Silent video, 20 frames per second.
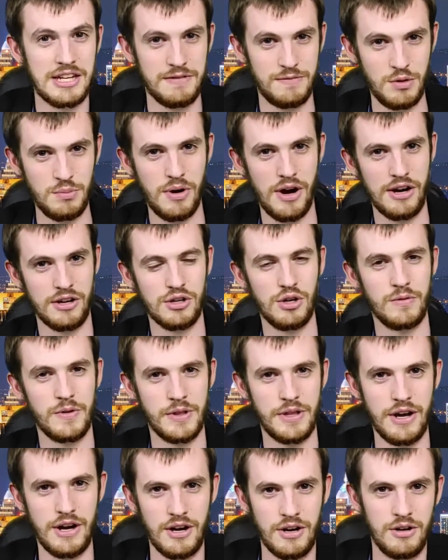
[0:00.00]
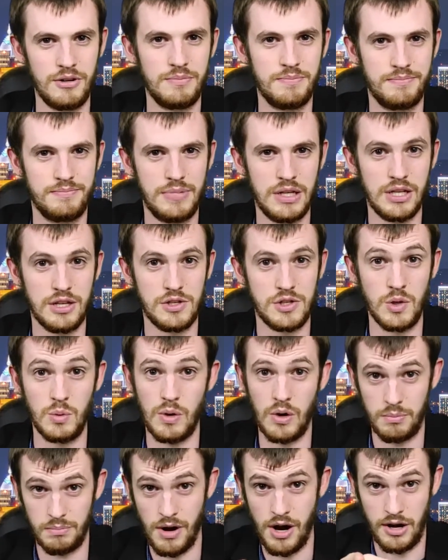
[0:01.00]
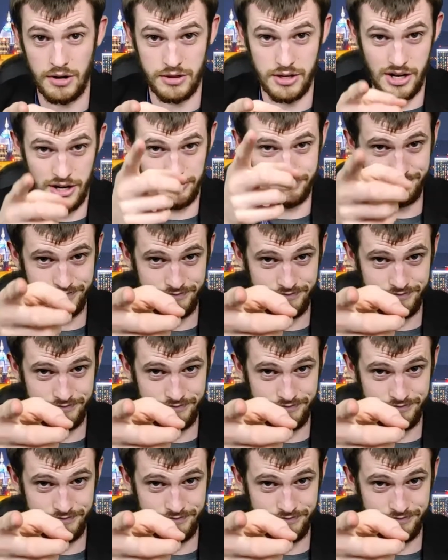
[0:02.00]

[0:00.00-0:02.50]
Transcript: if you park over there because you won't park there.